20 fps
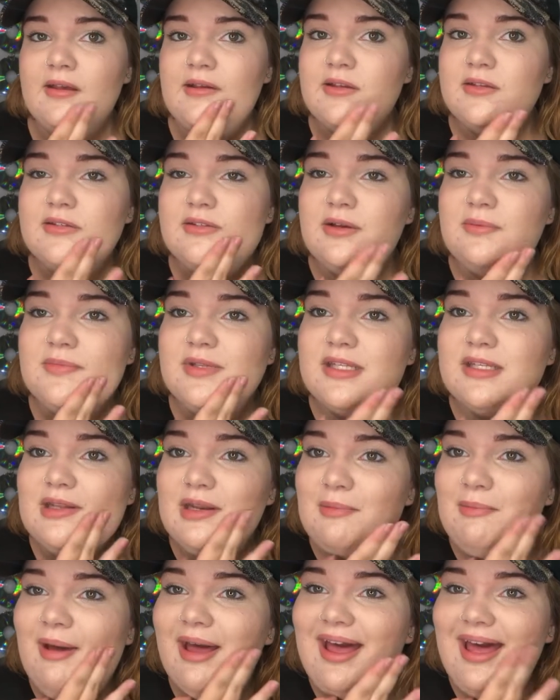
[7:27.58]
So I'm just
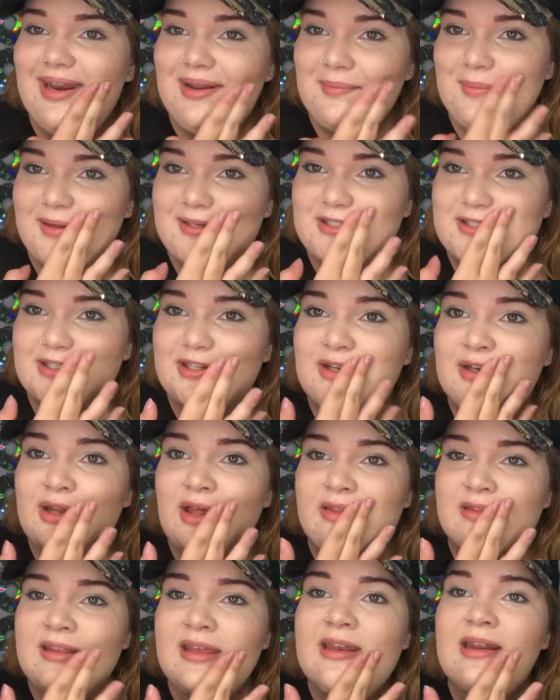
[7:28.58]
gonna pat at my chin,
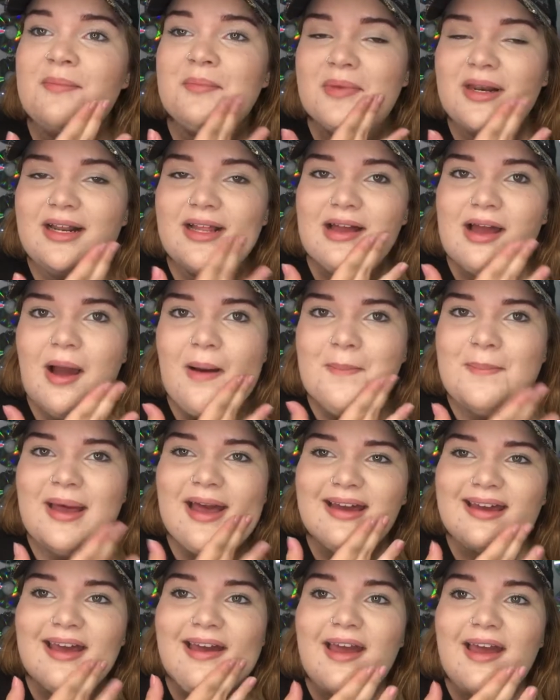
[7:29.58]
and then I'm gonna come
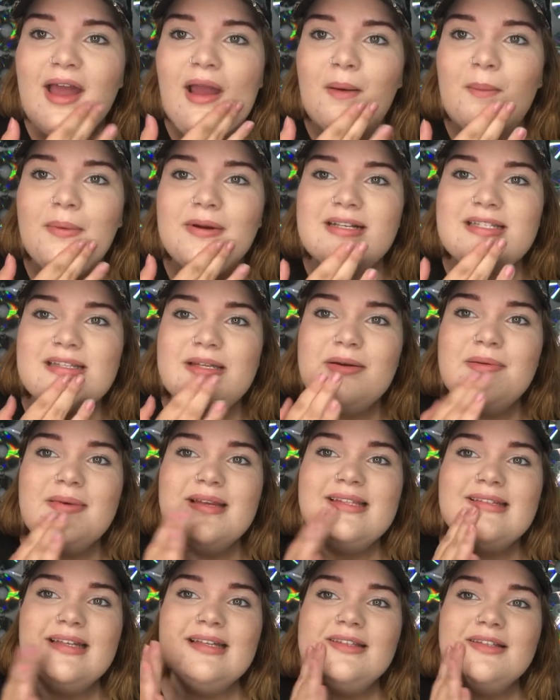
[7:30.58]
back and we're gonna see what my
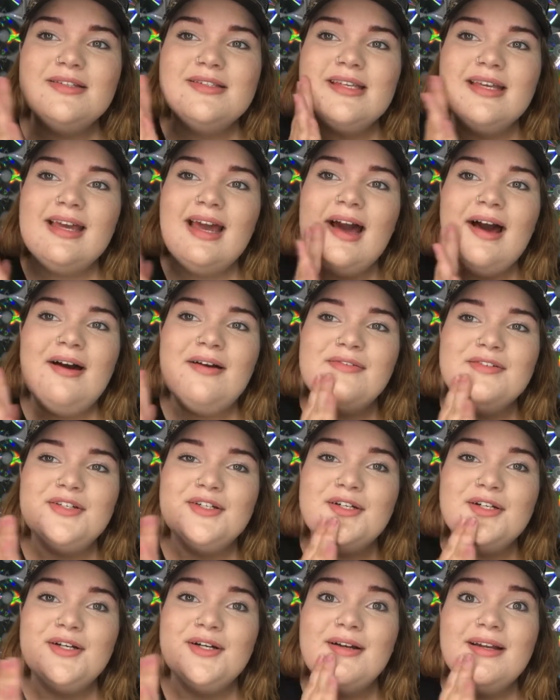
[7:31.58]
skin looks like
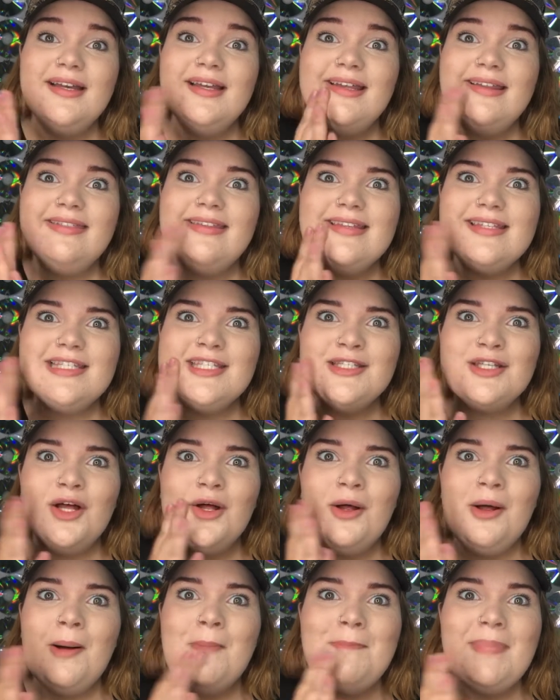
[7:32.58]
after this is
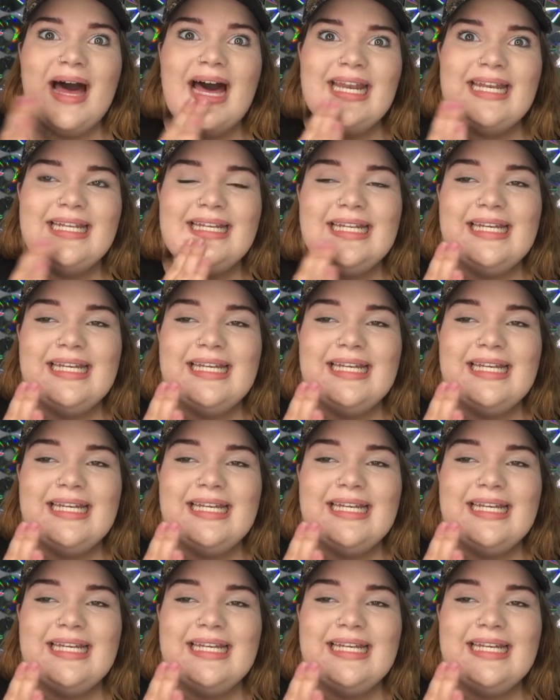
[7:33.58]
all patted